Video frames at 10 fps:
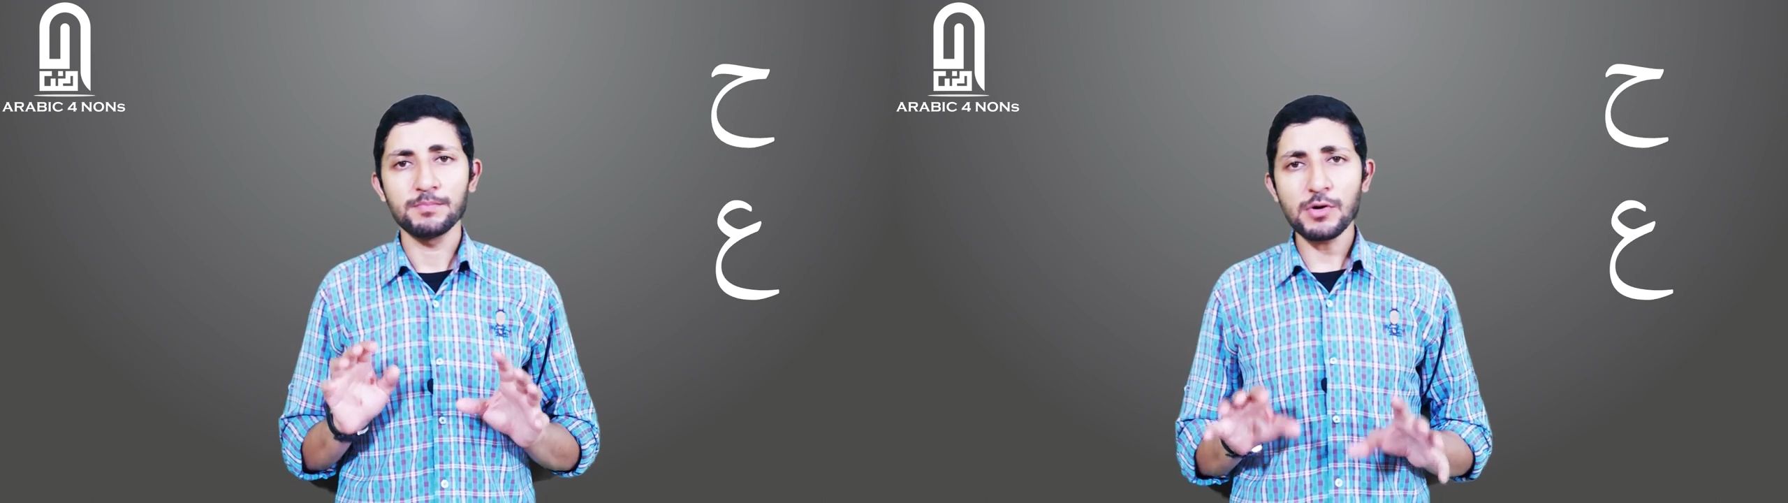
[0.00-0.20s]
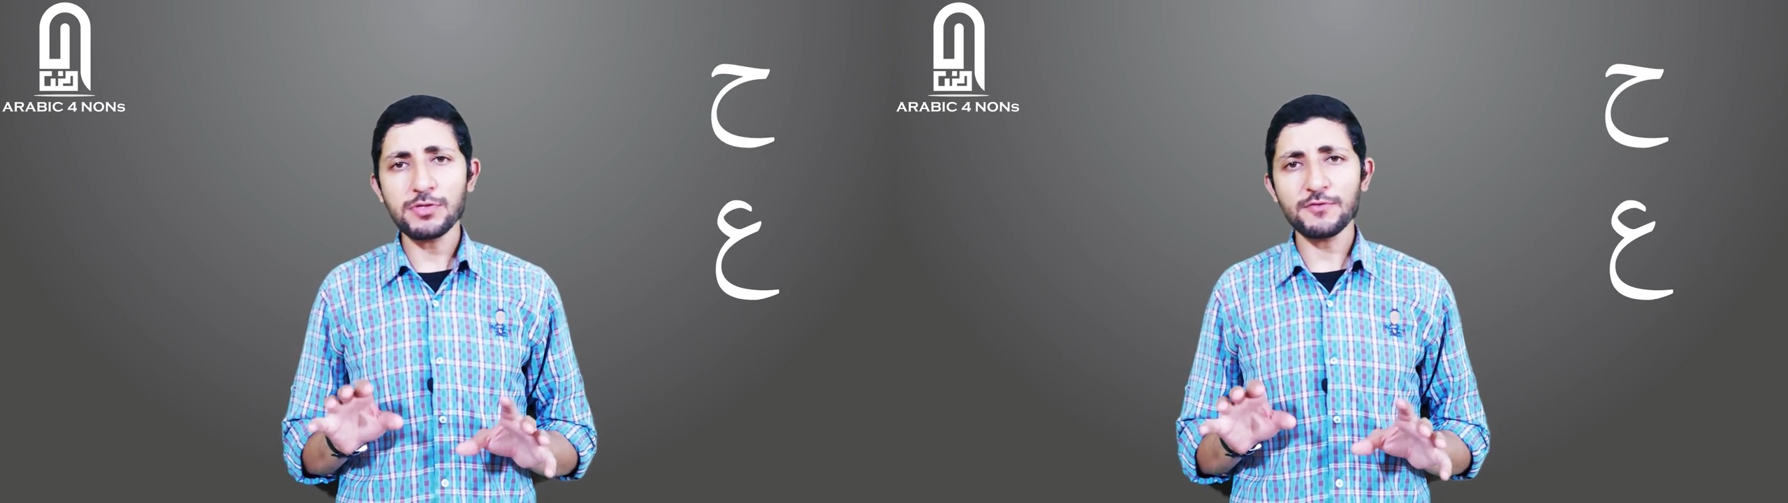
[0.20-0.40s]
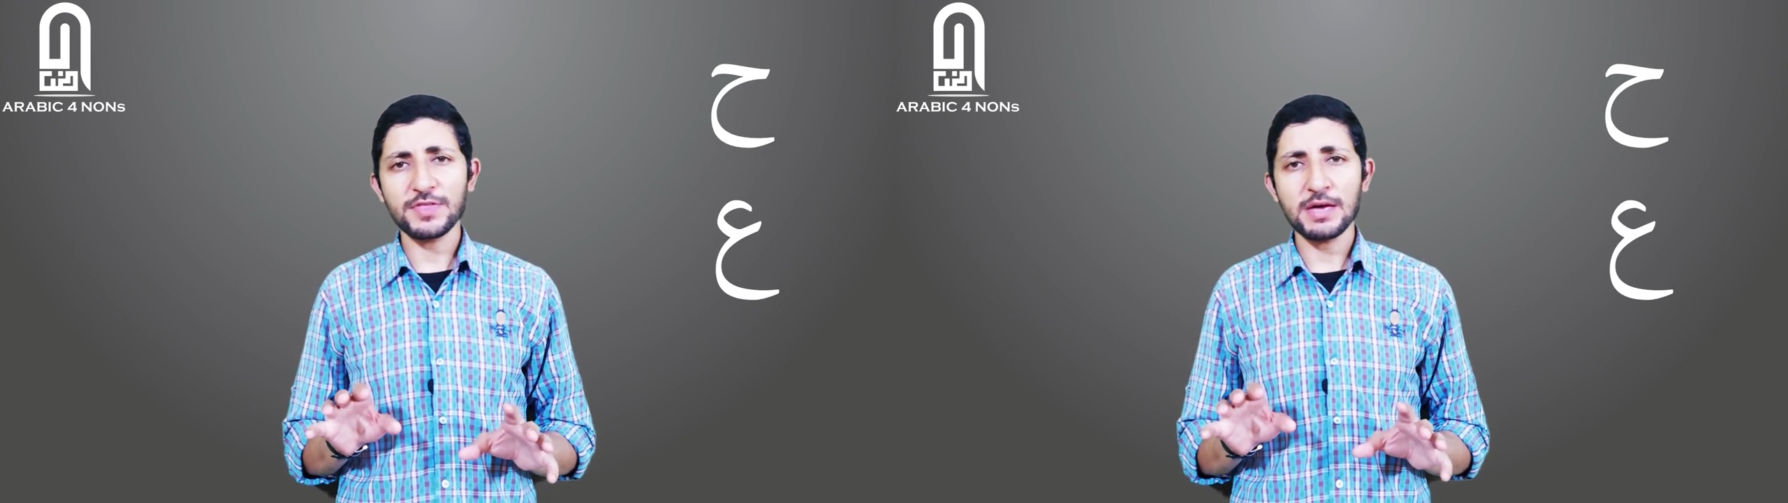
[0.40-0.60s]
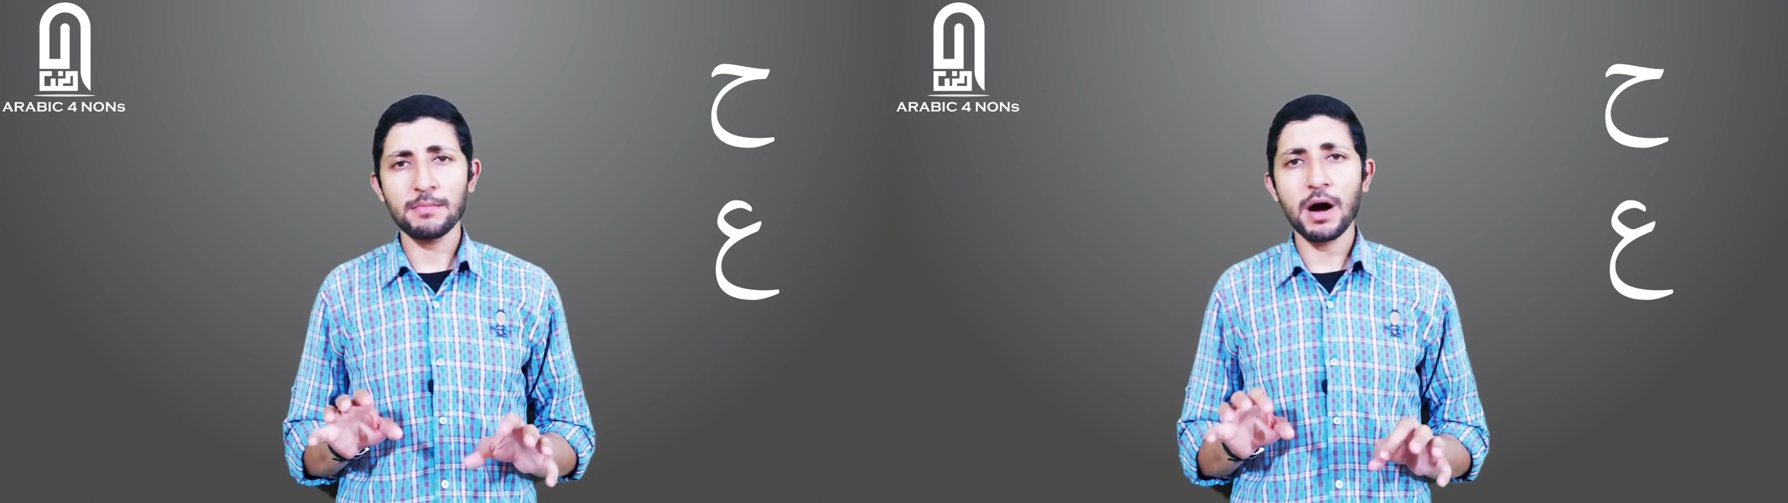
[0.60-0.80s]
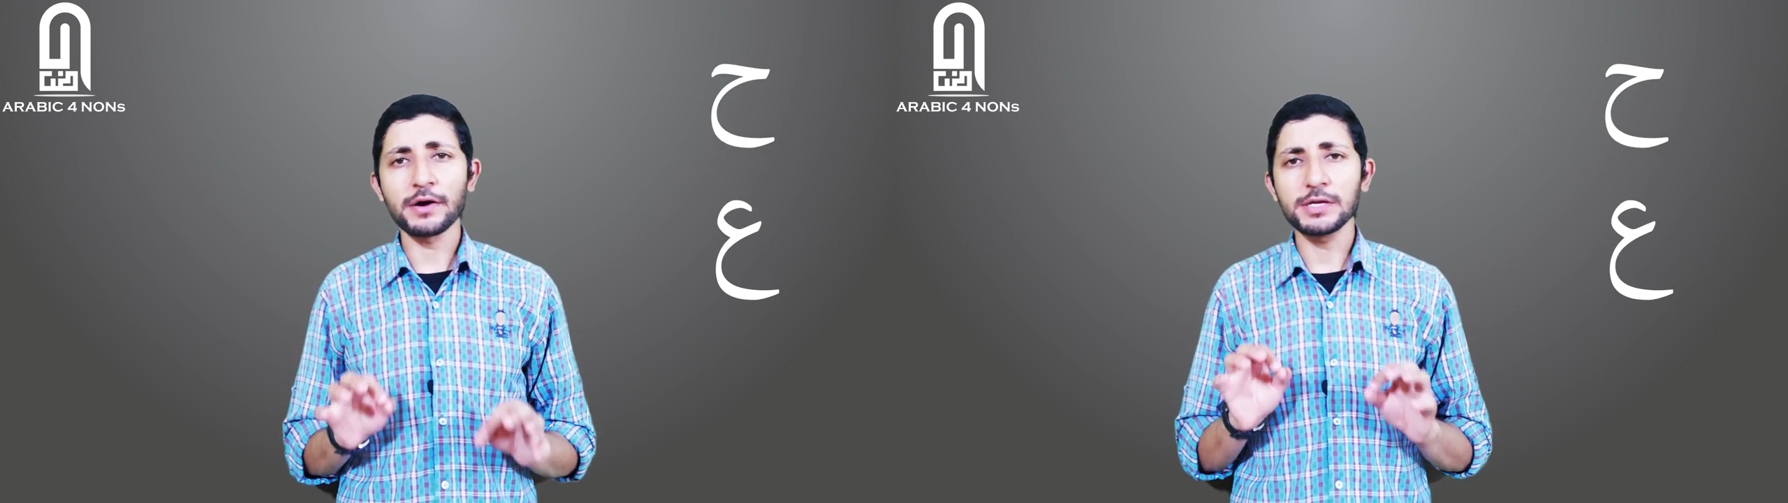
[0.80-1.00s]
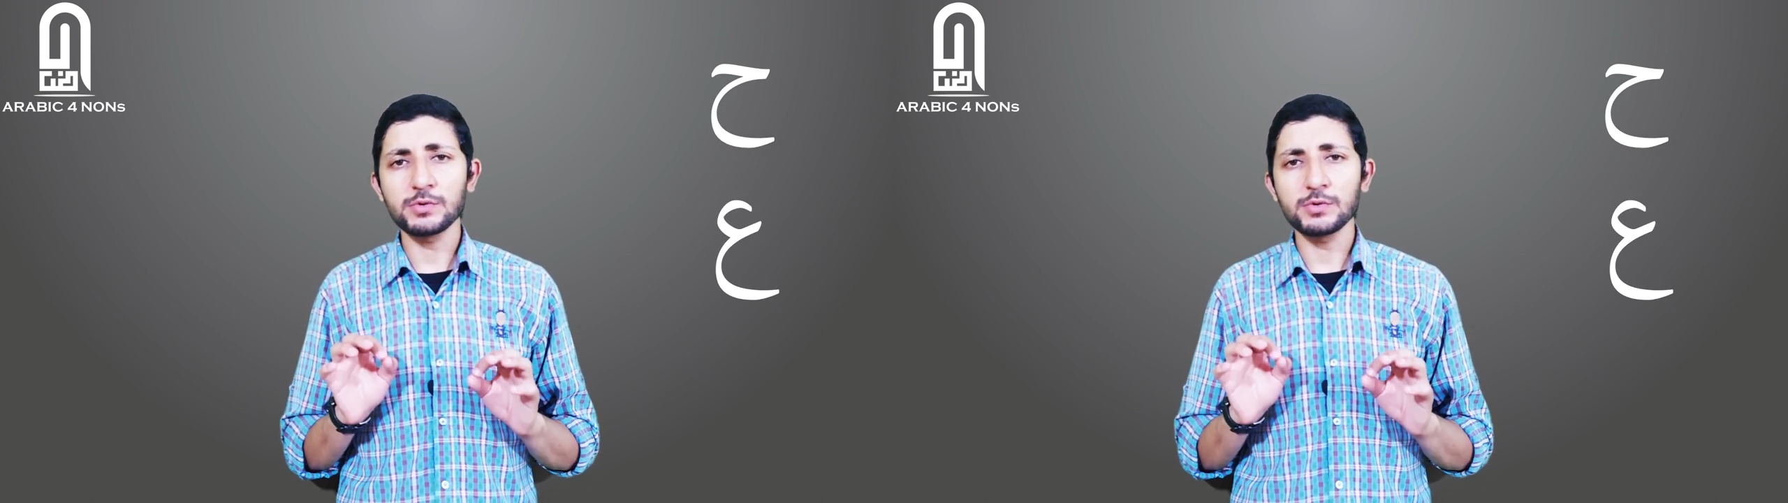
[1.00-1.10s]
Both of them are